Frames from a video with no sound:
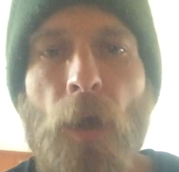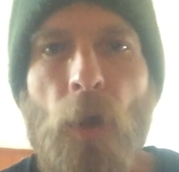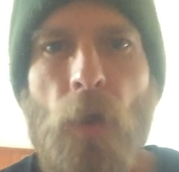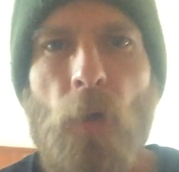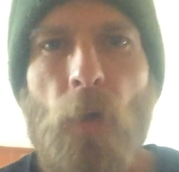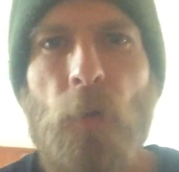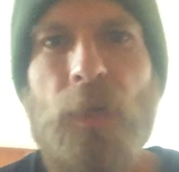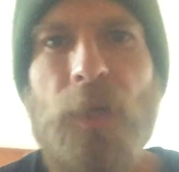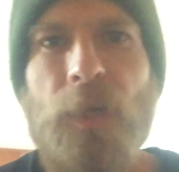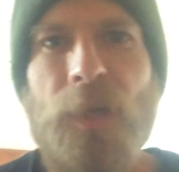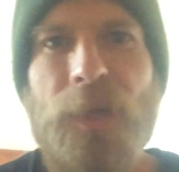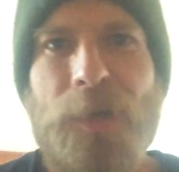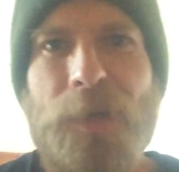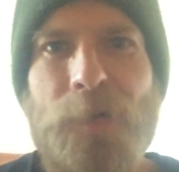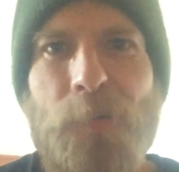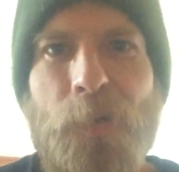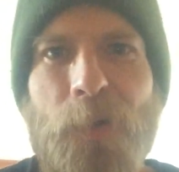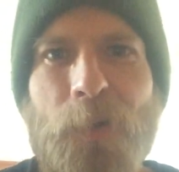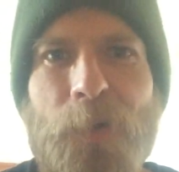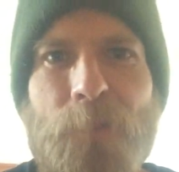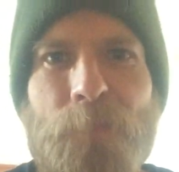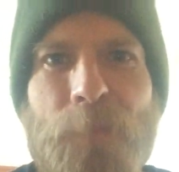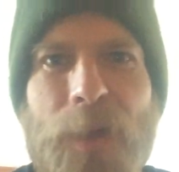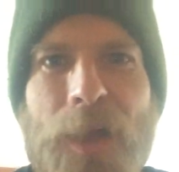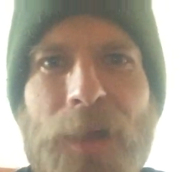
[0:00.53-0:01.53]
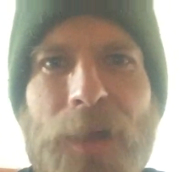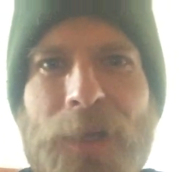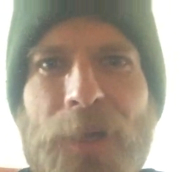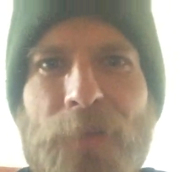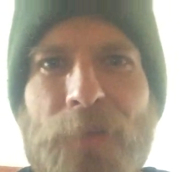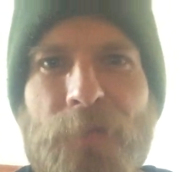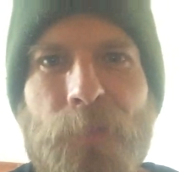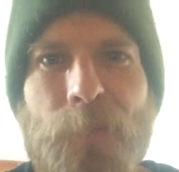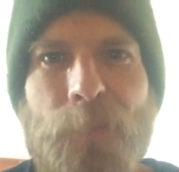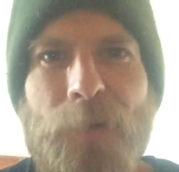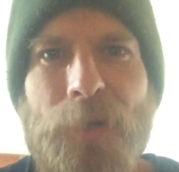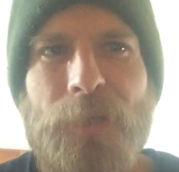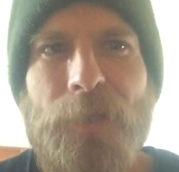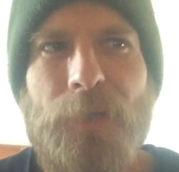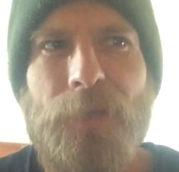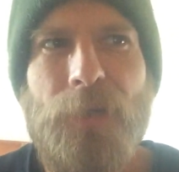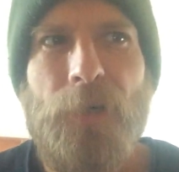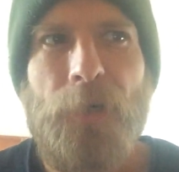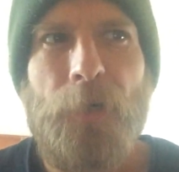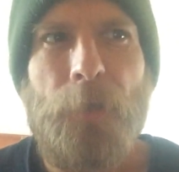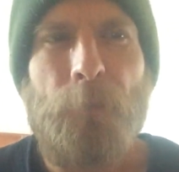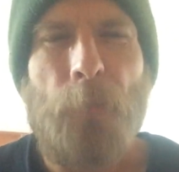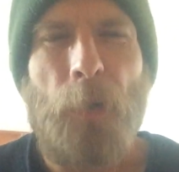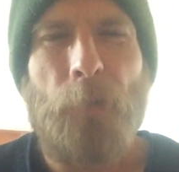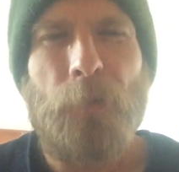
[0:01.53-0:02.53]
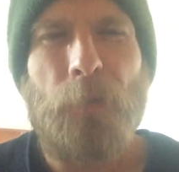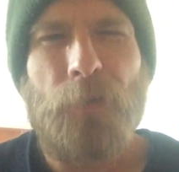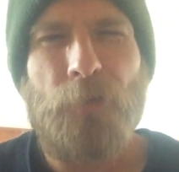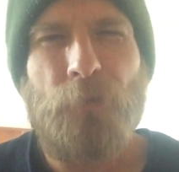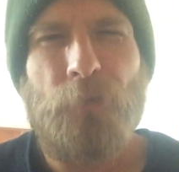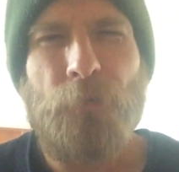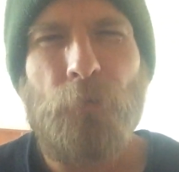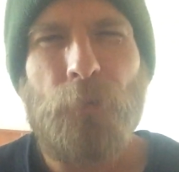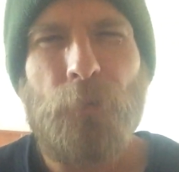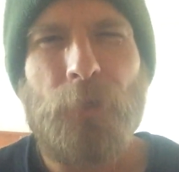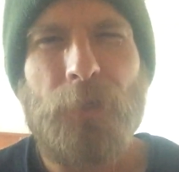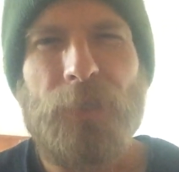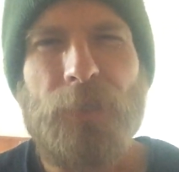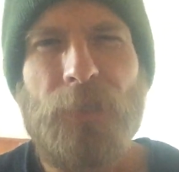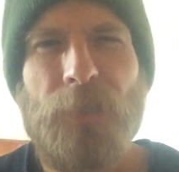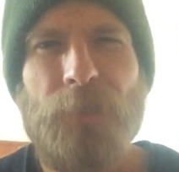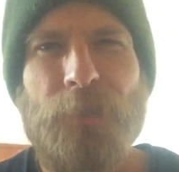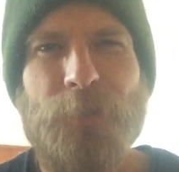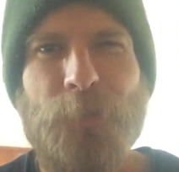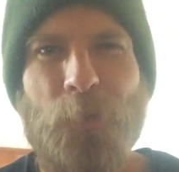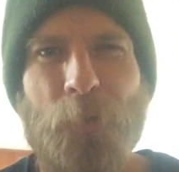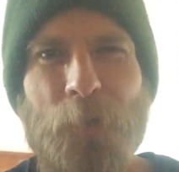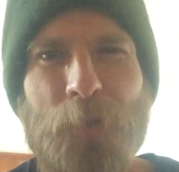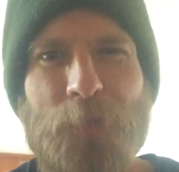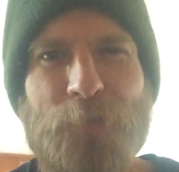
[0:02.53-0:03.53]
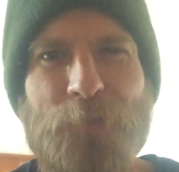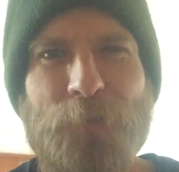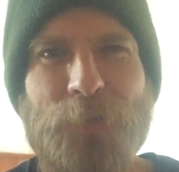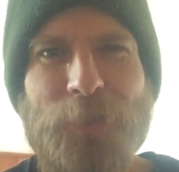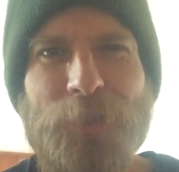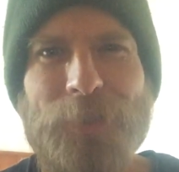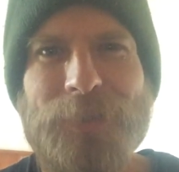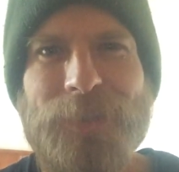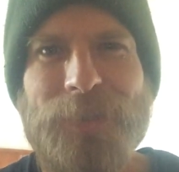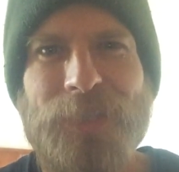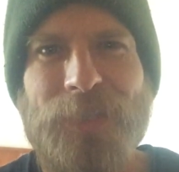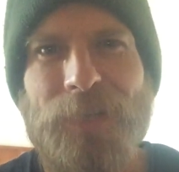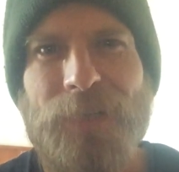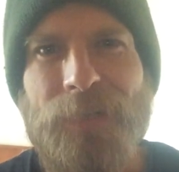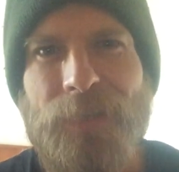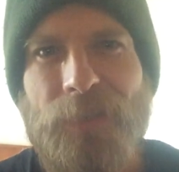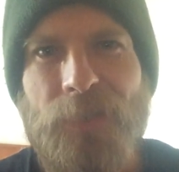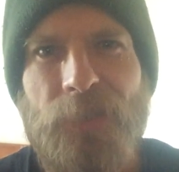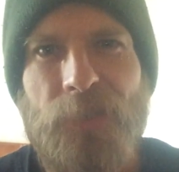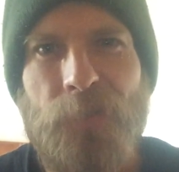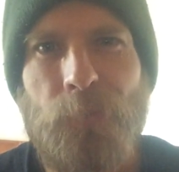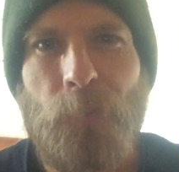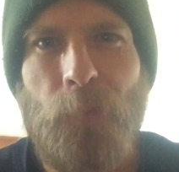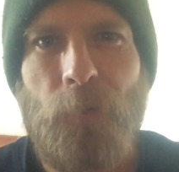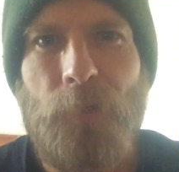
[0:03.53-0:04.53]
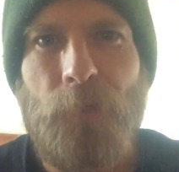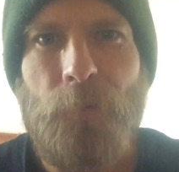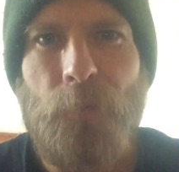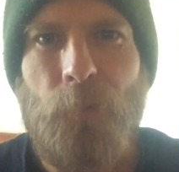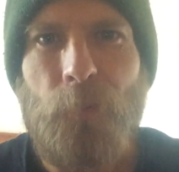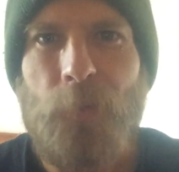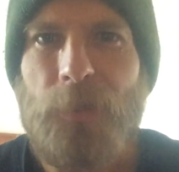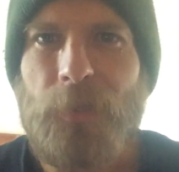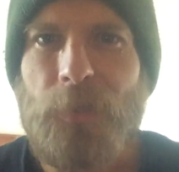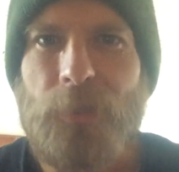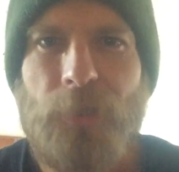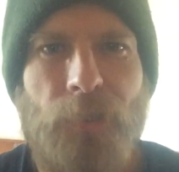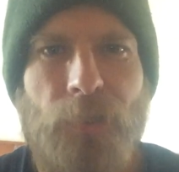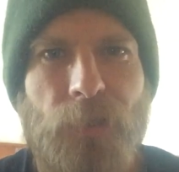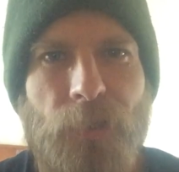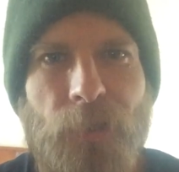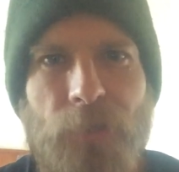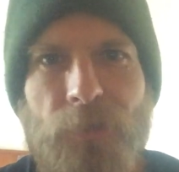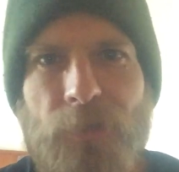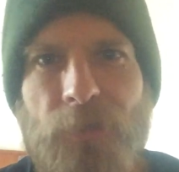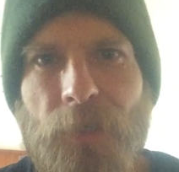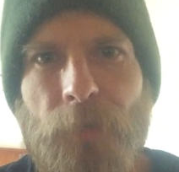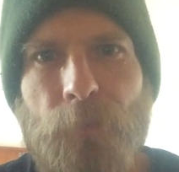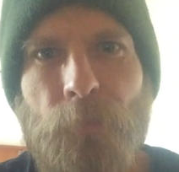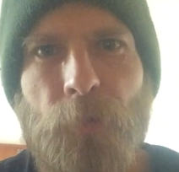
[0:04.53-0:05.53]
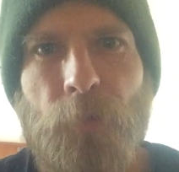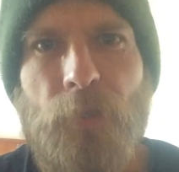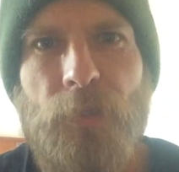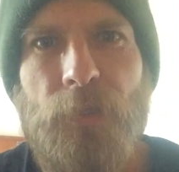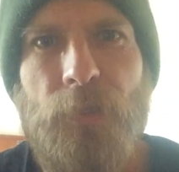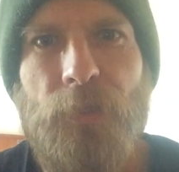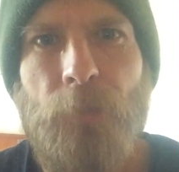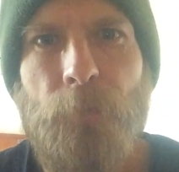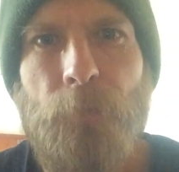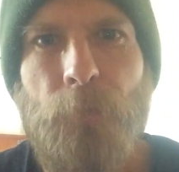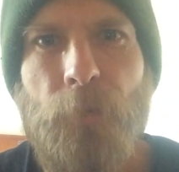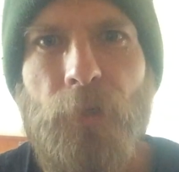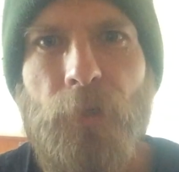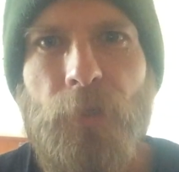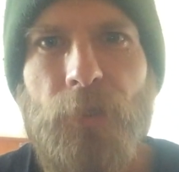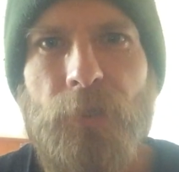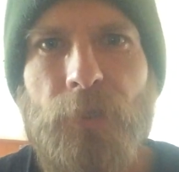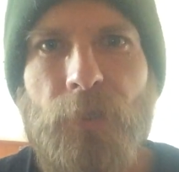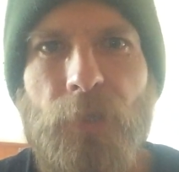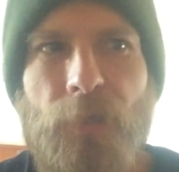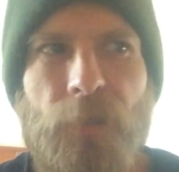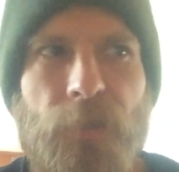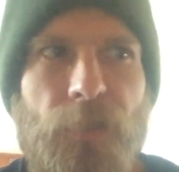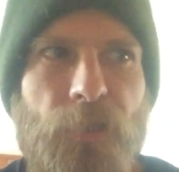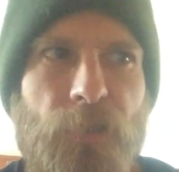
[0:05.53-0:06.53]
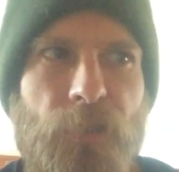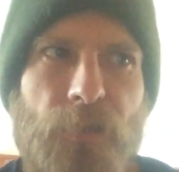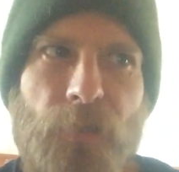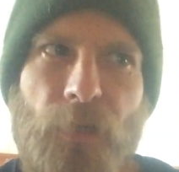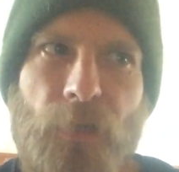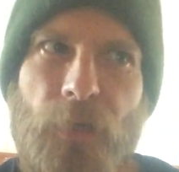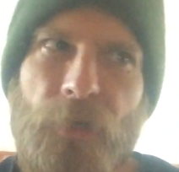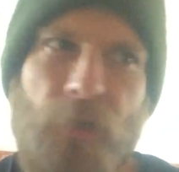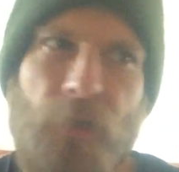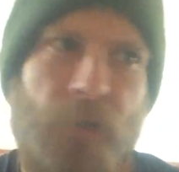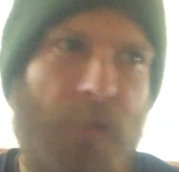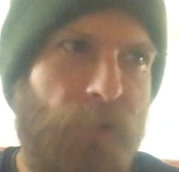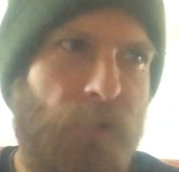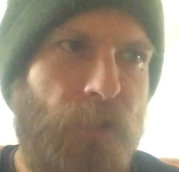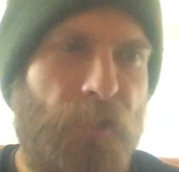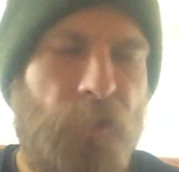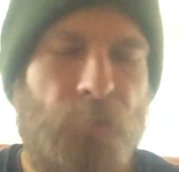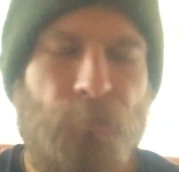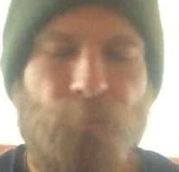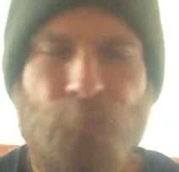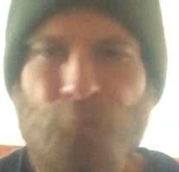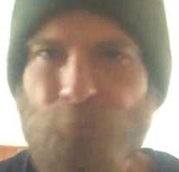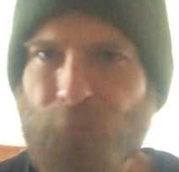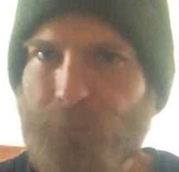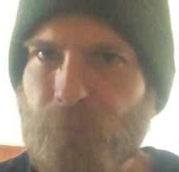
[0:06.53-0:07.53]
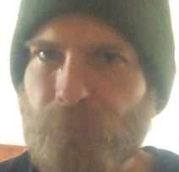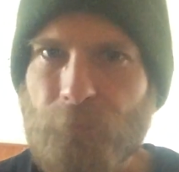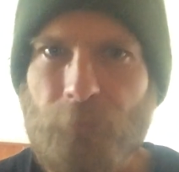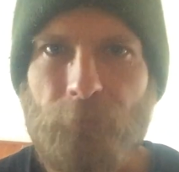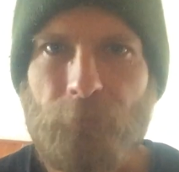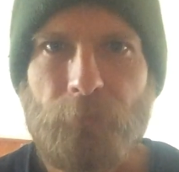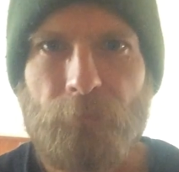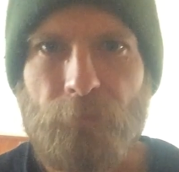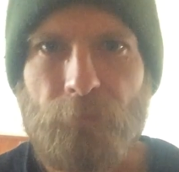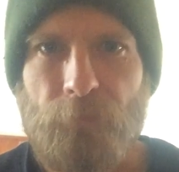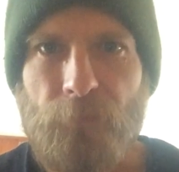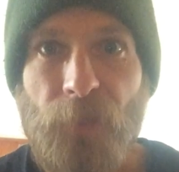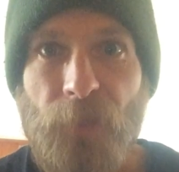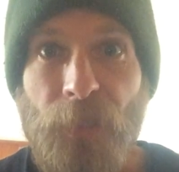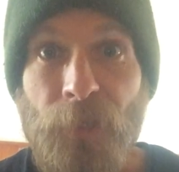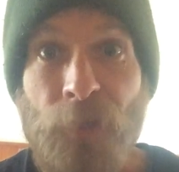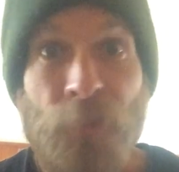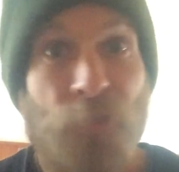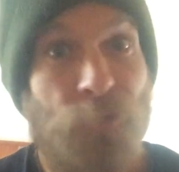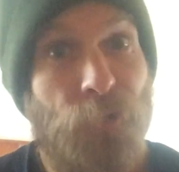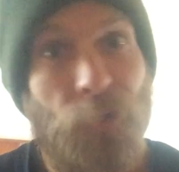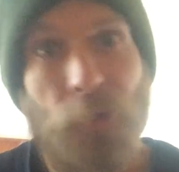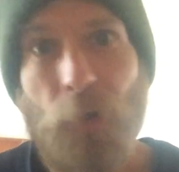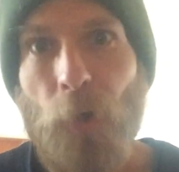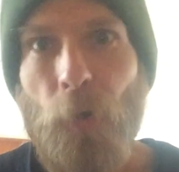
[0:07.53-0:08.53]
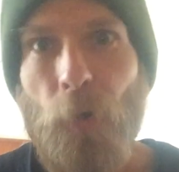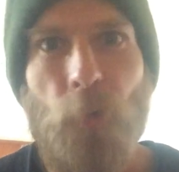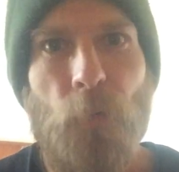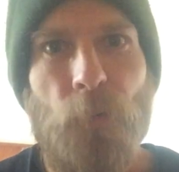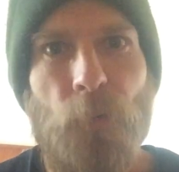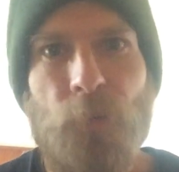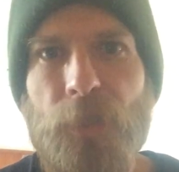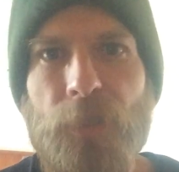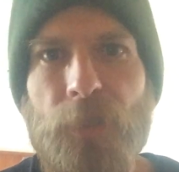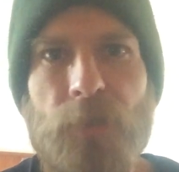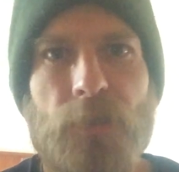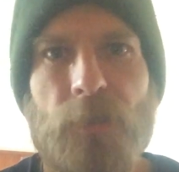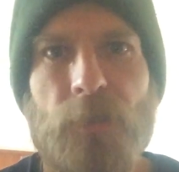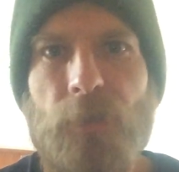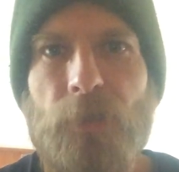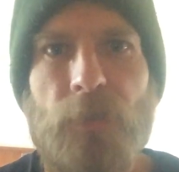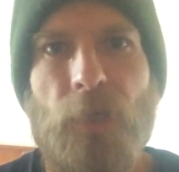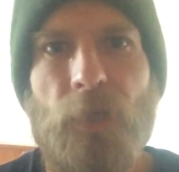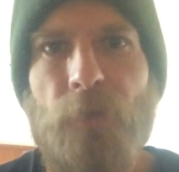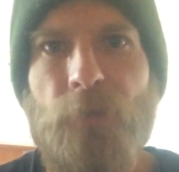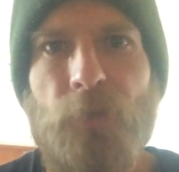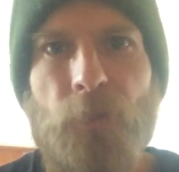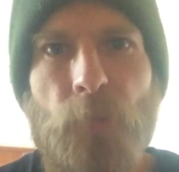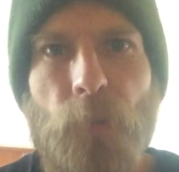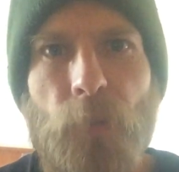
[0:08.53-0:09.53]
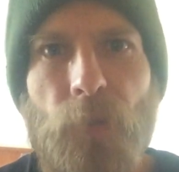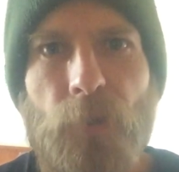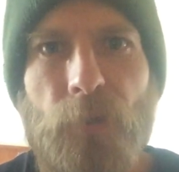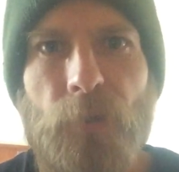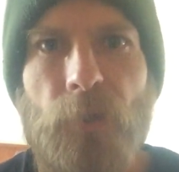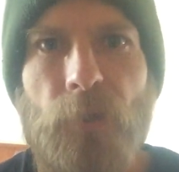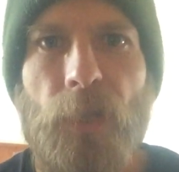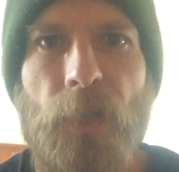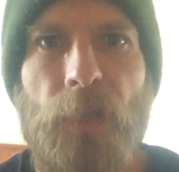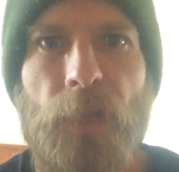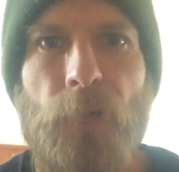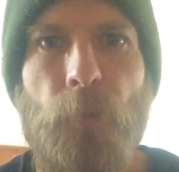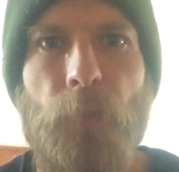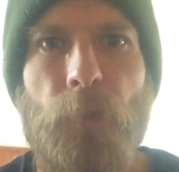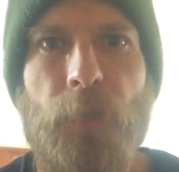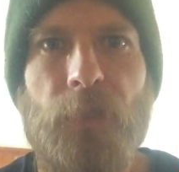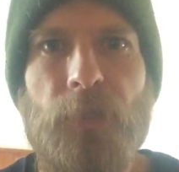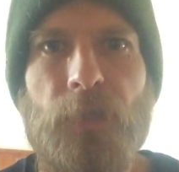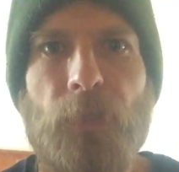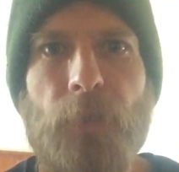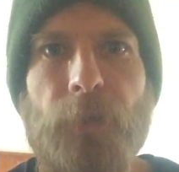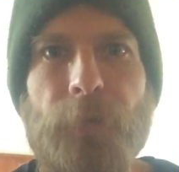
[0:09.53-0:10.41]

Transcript: Okay, welcome back, everybody. I'm going to focus on Taurus fields again in this one, and we're just going to get deeper and deeper into understanding the code that's just everywhere in the language.